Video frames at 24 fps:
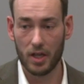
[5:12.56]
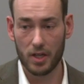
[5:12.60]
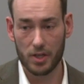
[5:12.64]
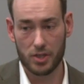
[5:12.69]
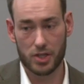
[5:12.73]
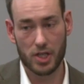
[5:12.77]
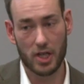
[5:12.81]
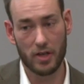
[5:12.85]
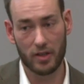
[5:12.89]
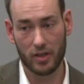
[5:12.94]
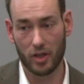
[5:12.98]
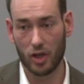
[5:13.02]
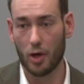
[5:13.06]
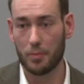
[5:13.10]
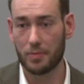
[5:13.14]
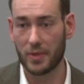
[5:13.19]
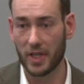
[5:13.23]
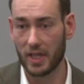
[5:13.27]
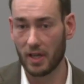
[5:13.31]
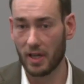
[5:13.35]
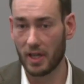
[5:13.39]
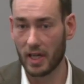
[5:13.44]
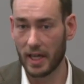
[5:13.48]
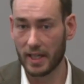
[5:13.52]
sharing an
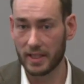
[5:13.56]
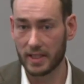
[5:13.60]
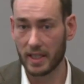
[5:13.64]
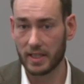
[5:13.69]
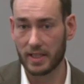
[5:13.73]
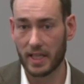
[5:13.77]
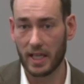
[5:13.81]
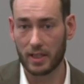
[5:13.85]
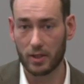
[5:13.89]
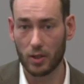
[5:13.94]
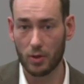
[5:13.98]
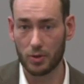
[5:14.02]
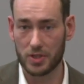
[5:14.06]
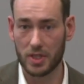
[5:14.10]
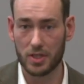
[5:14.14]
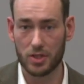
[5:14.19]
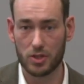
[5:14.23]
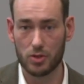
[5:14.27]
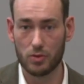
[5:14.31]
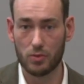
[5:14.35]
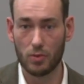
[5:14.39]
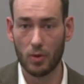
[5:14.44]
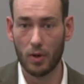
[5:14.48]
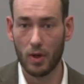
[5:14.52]
update on LinkedIn, that goes
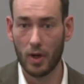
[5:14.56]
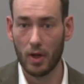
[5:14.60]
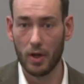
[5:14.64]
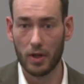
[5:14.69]
into